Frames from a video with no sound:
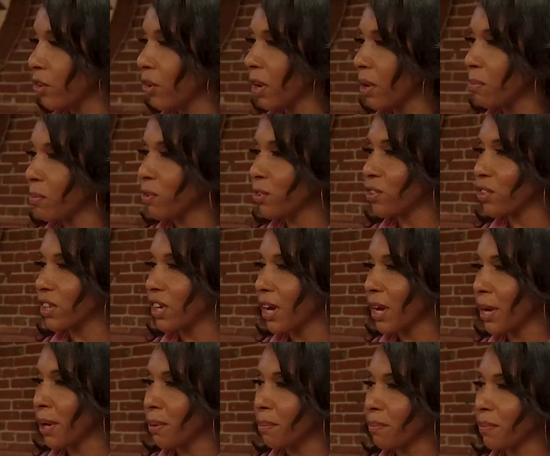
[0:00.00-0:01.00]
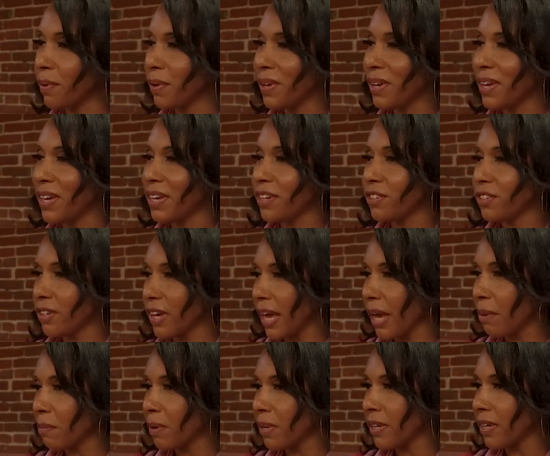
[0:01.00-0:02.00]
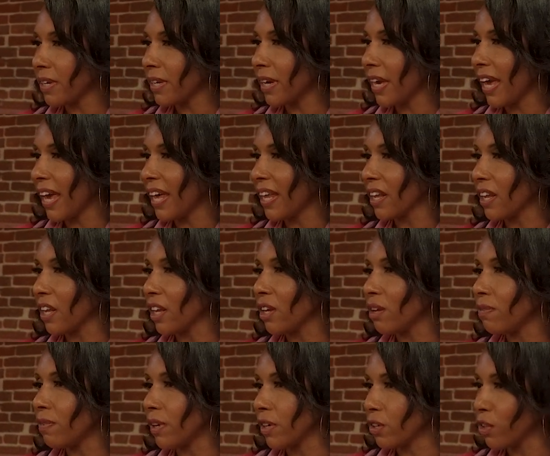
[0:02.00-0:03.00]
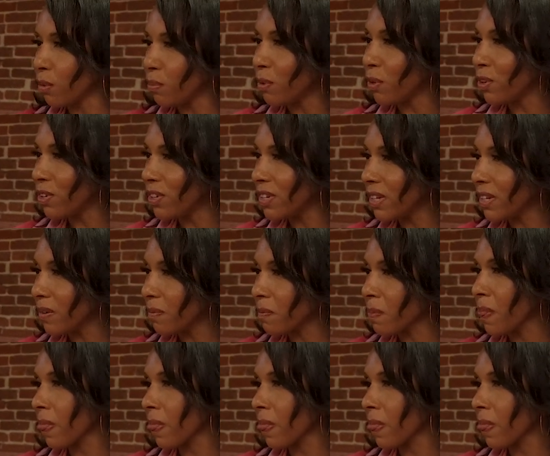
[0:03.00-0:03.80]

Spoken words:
they're able to come to Amity and live in community,